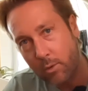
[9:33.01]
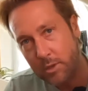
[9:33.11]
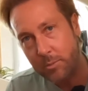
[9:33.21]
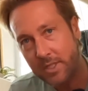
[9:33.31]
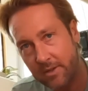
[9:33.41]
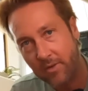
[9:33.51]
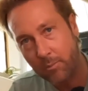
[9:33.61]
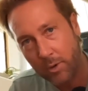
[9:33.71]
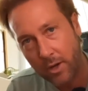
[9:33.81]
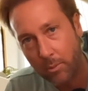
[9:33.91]
more
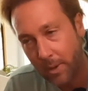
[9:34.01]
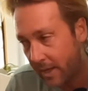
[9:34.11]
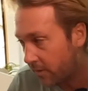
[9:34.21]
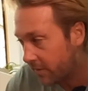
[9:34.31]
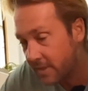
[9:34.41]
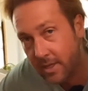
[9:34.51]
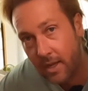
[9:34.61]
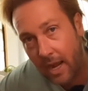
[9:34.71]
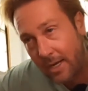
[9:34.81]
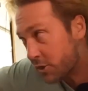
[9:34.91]
specific breaker panel that's
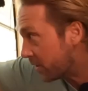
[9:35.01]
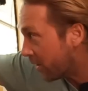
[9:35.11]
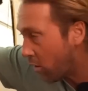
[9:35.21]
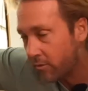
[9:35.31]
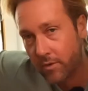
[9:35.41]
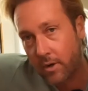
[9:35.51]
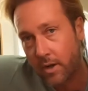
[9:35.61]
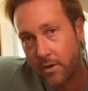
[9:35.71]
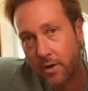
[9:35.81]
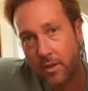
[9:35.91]
actually over
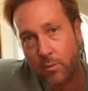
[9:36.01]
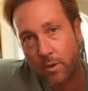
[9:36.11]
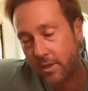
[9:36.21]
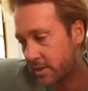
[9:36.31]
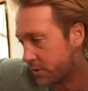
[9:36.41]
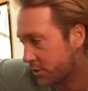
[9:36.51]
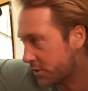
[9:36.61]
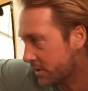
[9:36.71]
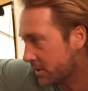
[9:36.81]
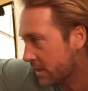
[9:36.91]
underneath one of these
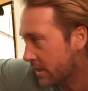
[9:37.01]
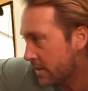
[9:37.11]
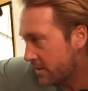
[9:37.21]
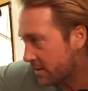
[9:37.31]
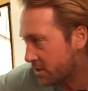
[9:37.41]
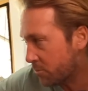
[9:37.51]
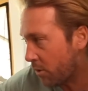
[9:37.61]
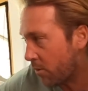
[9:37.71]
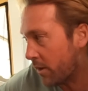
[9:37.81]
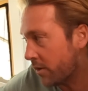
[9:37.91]
cushions. This is
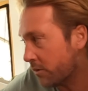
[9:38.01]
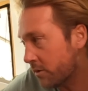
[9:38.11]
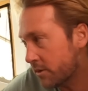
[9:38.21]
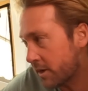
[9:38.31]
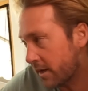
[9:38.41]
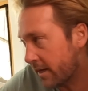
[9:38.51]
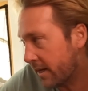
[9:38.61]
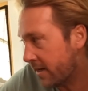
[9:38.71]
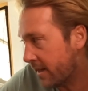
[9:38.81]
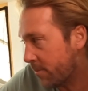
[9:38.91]
more what you'll use on a
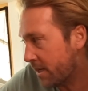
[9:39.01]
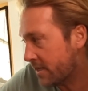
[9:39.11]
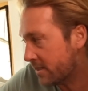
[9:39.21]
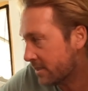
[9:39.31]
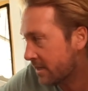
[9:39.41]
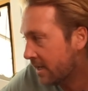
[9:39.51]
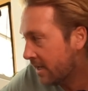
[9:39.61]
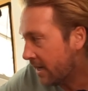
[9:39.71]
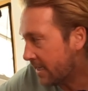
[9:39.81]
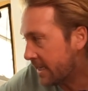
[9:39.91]
day-to-day basis.
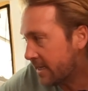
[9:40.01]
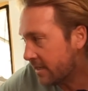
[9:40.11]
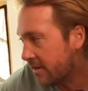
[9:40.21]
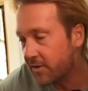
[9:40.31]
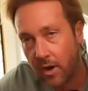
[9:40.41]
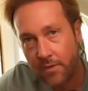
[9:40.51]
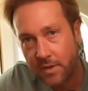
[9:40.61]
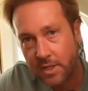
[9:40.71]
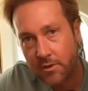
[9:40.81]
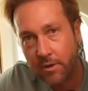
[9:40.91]
I tend to leave it on
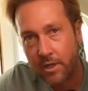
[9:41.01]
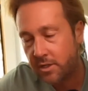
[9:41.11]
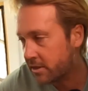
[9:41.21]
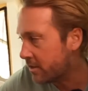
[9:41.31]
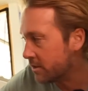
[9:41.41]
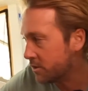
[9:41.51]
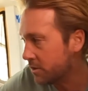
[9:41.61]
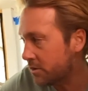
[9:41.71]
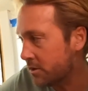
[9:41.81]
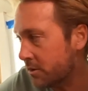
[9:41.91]
this screen just because it
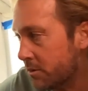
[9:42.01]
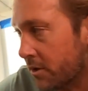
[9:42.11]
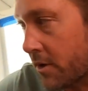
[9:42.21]
shows you your